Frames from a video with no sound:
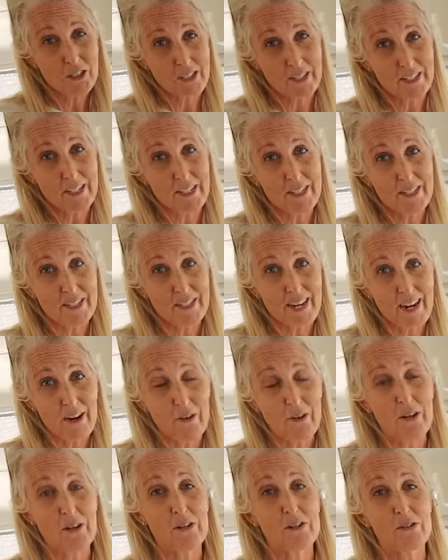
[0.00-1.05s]
and it is now
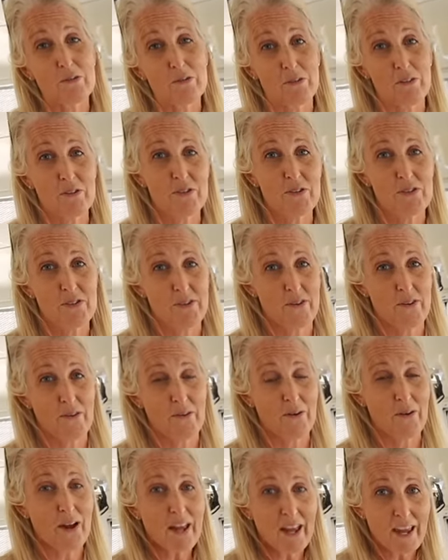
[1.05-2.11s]
air cooled.
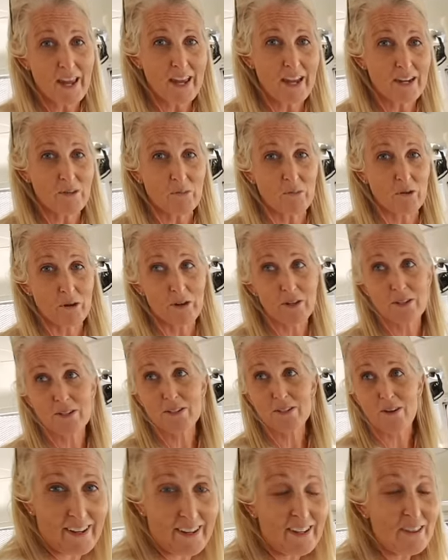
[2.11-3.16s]
So it works
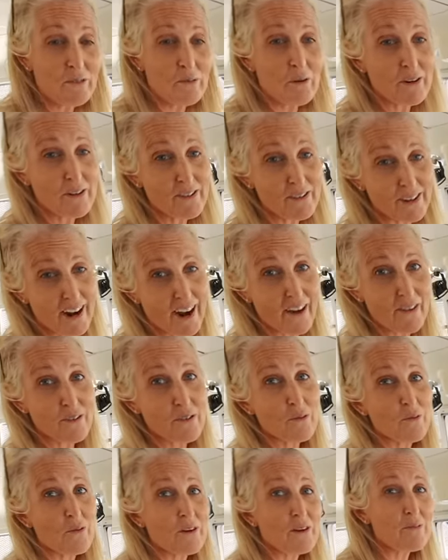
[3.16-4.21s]
in the water and out of
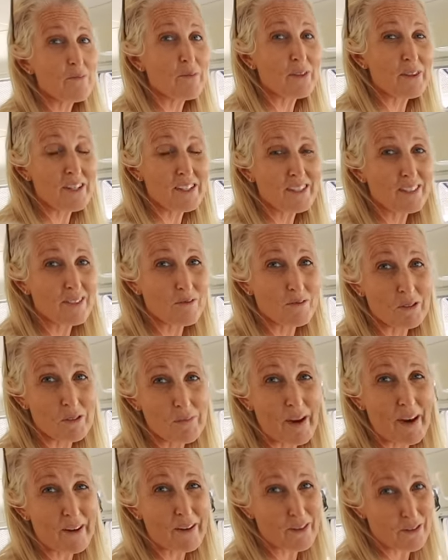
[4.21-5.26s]
the water, but that doesn't really
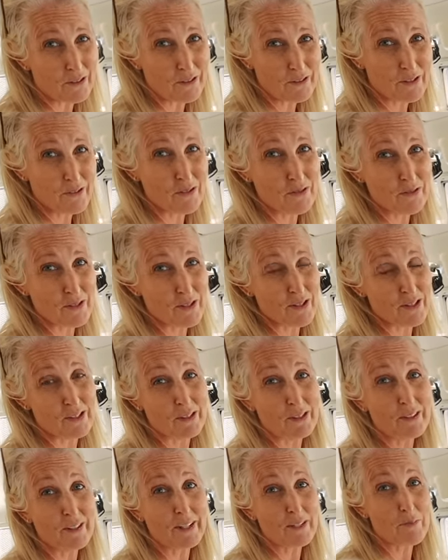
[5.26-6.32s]
matter. It also uses a
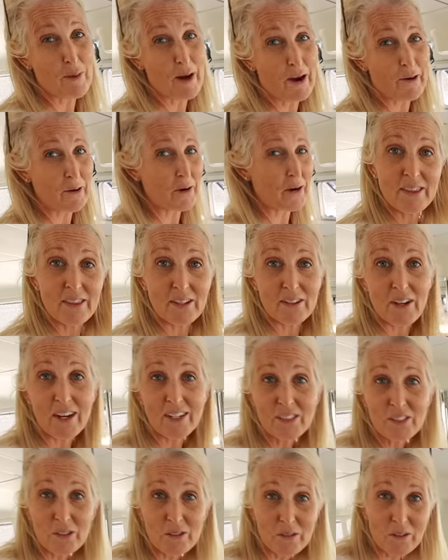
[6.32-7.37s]
little less power. The
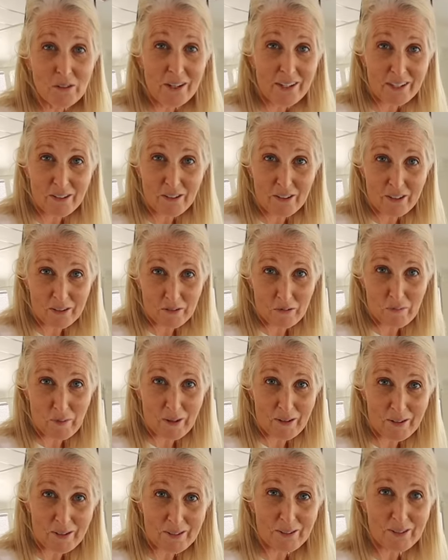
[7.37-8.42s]
lines don't get clogged with
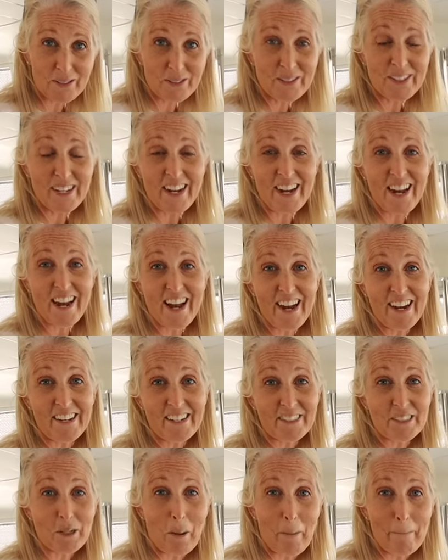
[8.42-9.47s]
barnacles, and
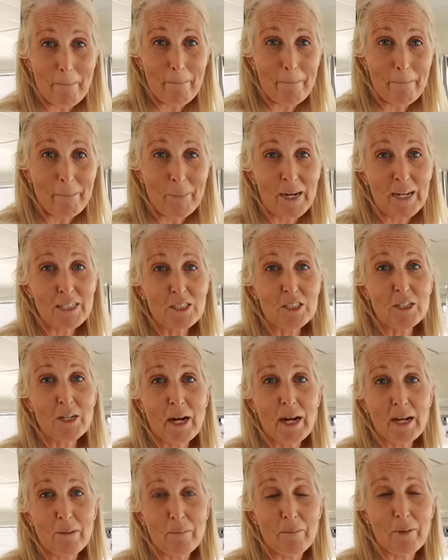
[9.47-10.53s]
it's much
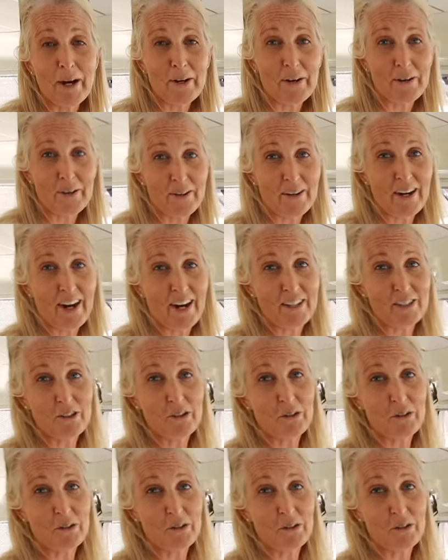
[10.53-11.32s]
better at